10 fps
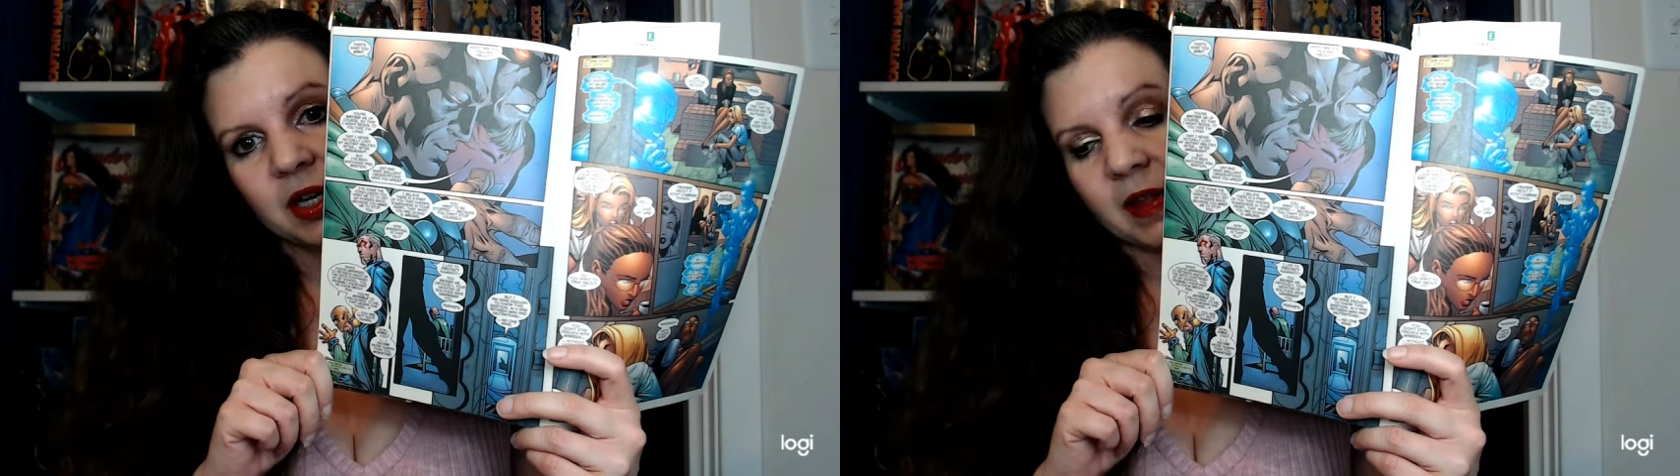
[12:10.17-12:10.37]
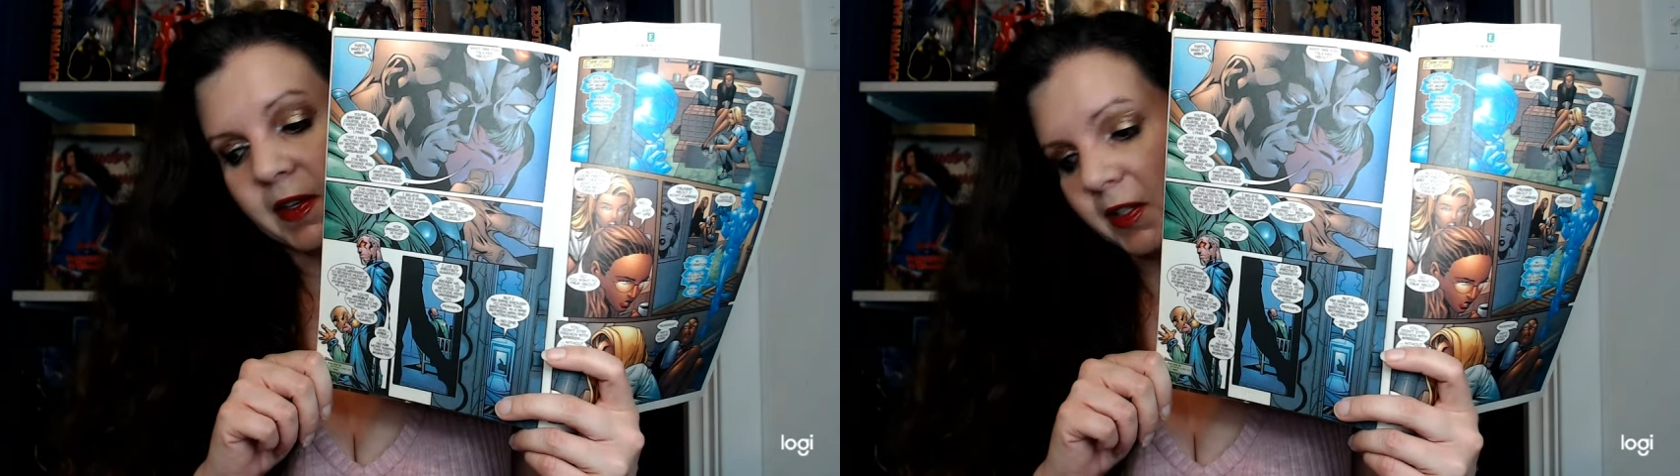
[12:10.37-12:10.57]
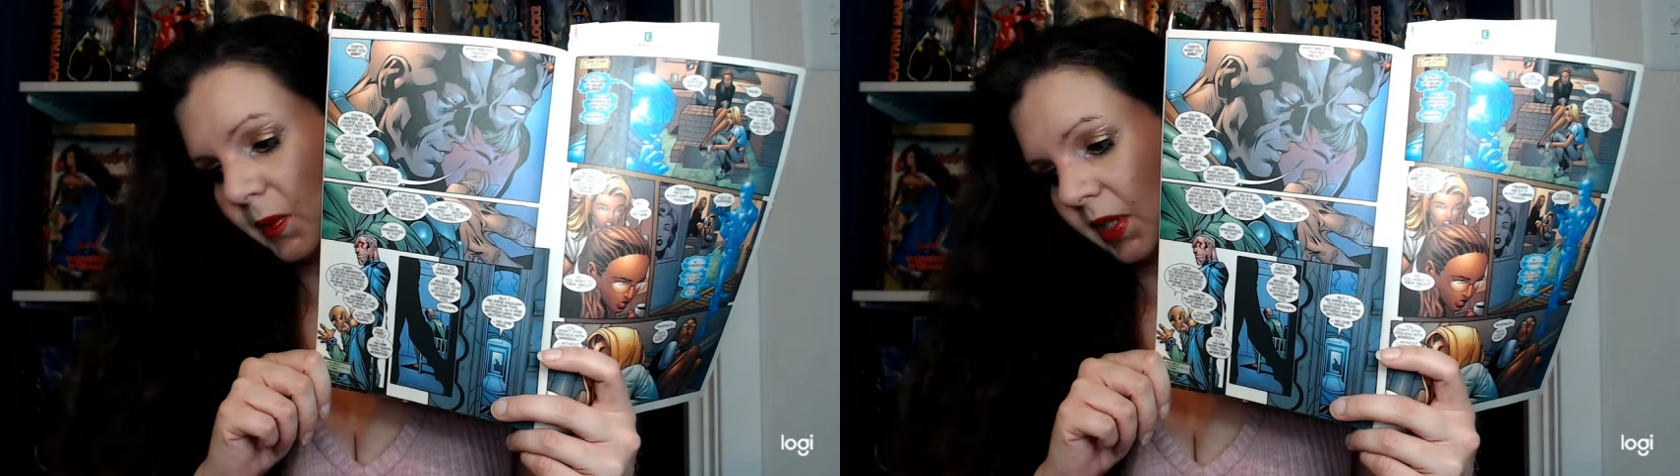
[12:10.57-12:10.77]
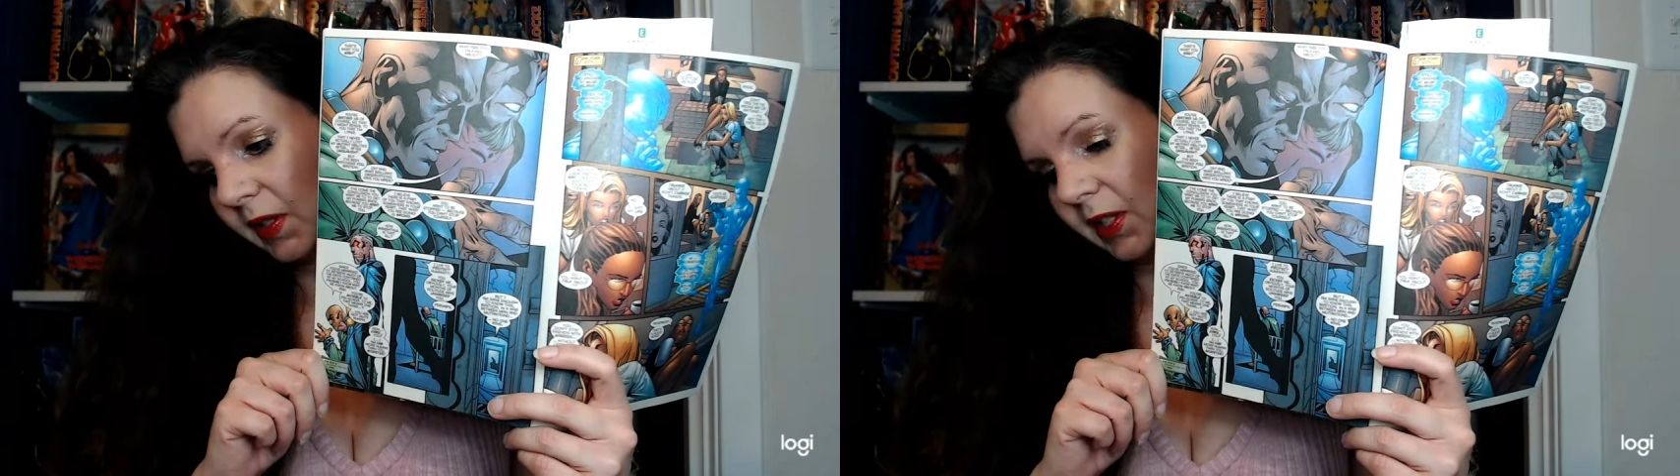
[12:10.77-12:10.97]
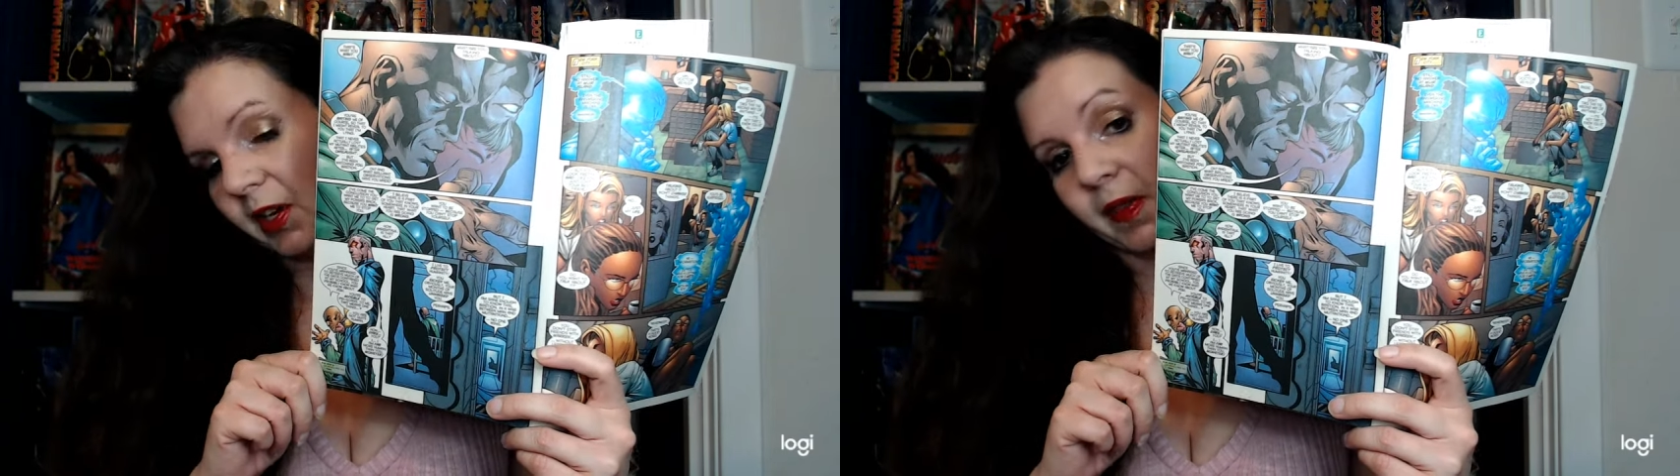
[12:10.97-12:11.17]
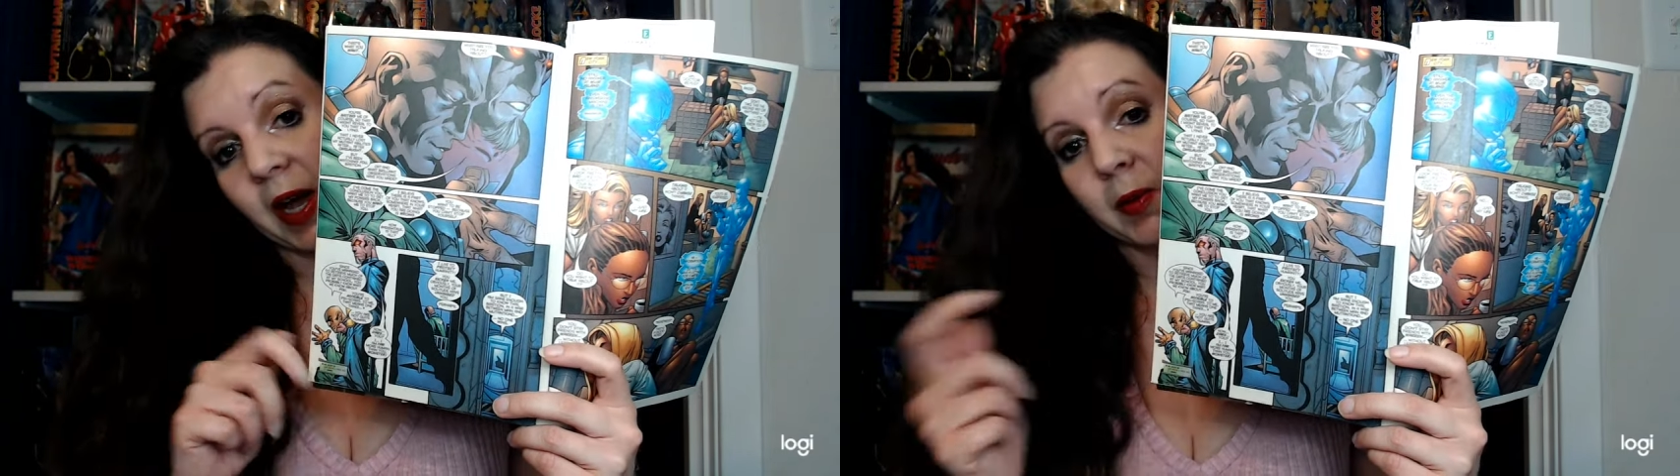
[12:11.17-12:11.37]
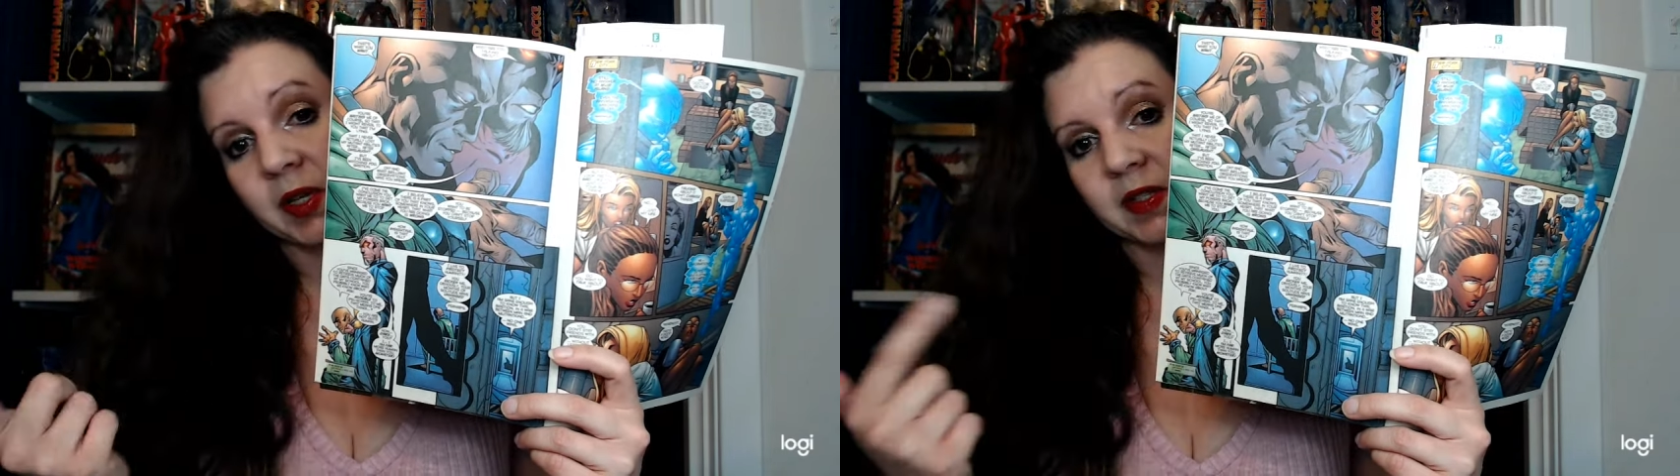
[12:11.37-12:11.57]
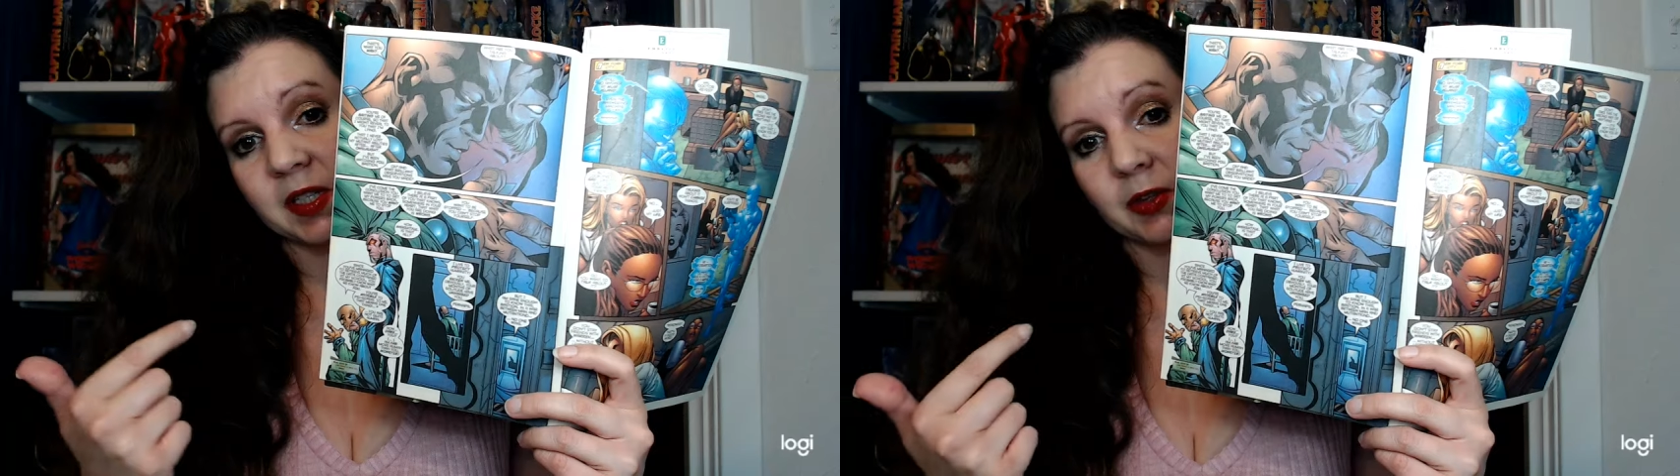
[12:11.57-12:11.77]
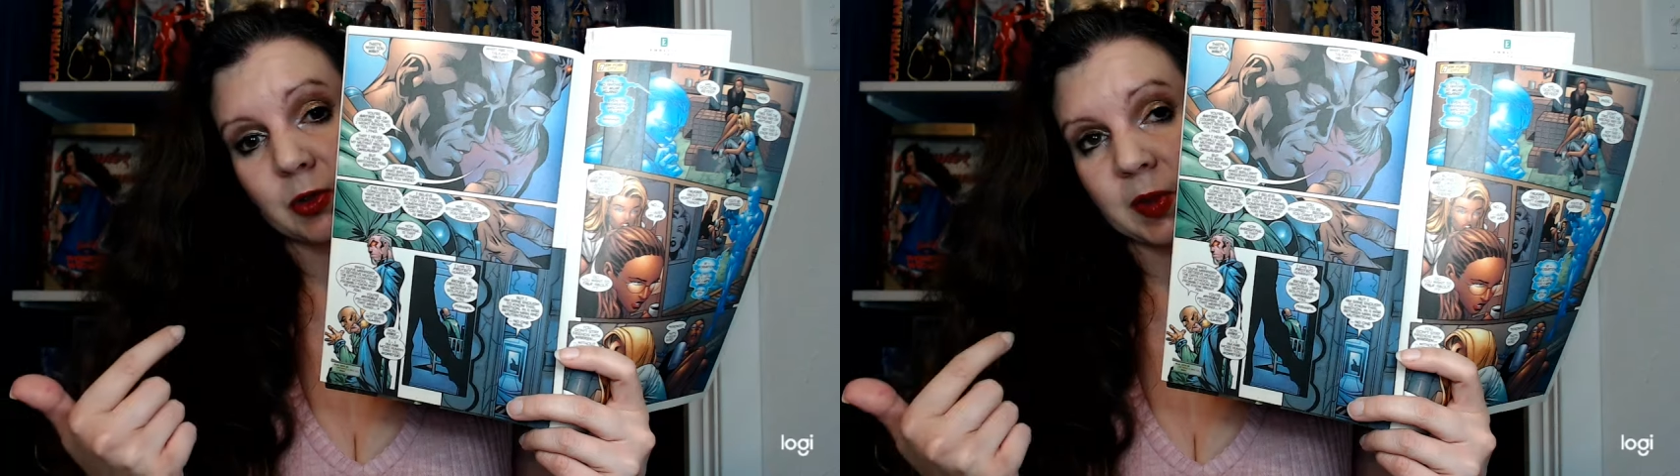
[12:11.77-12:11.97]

And this was, you know, that was in